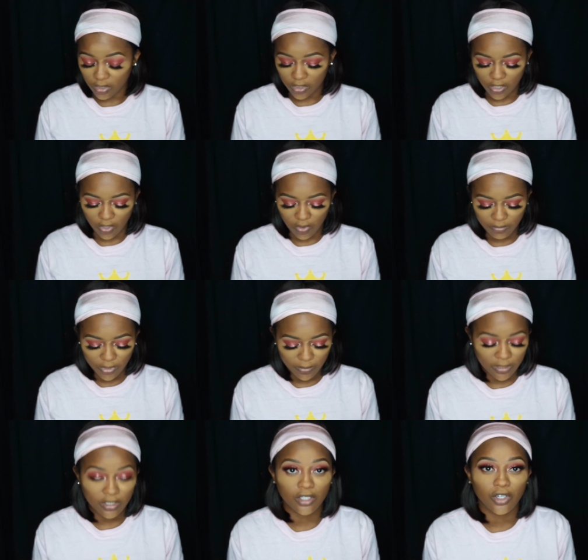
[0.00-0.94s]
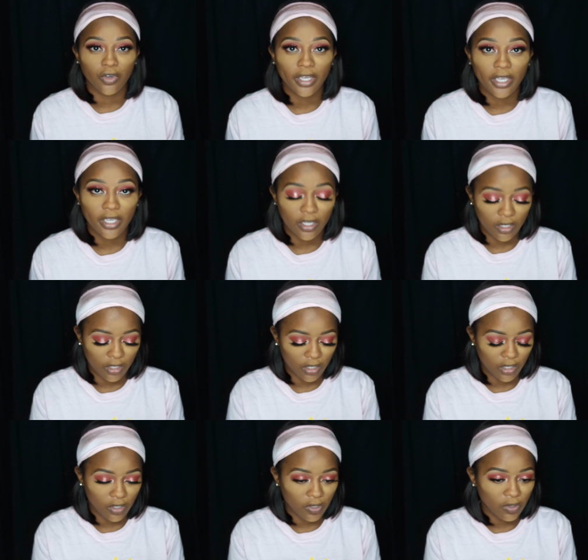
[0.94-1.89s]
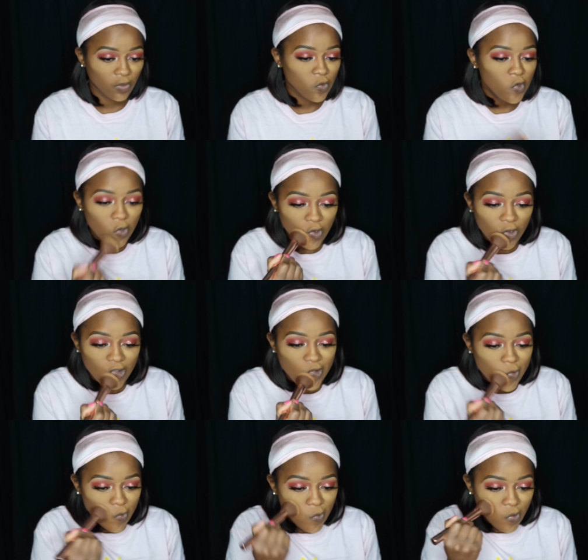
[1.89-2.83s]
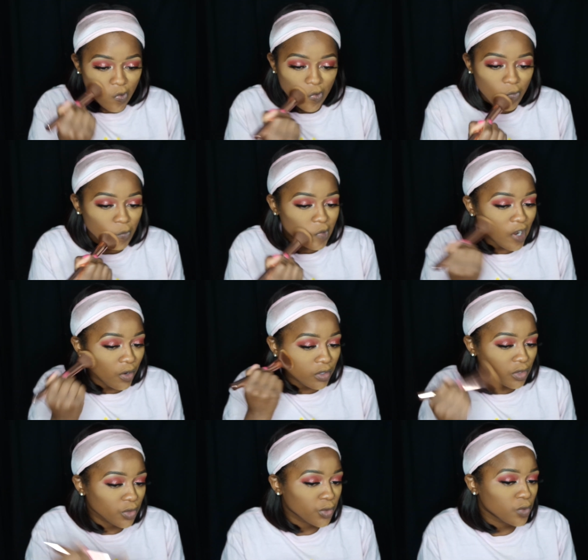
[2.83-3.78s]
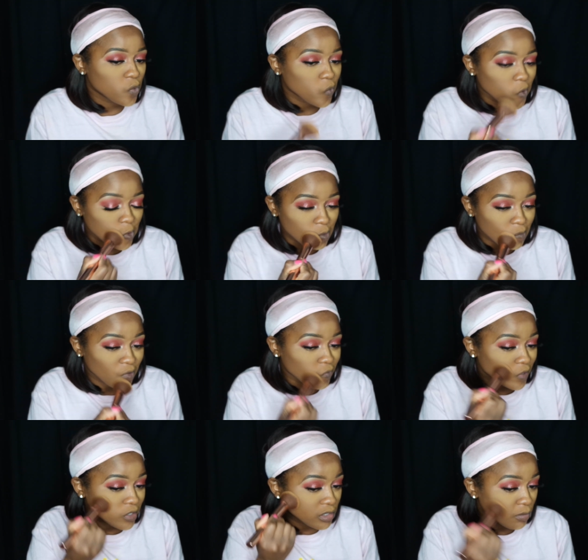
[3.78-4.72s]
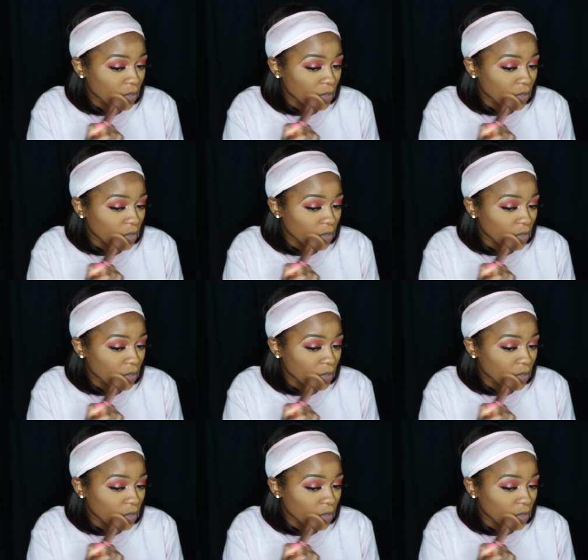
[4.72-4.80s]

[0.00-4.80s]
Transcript: So I'm just about to go ahead and power through the rest of my face.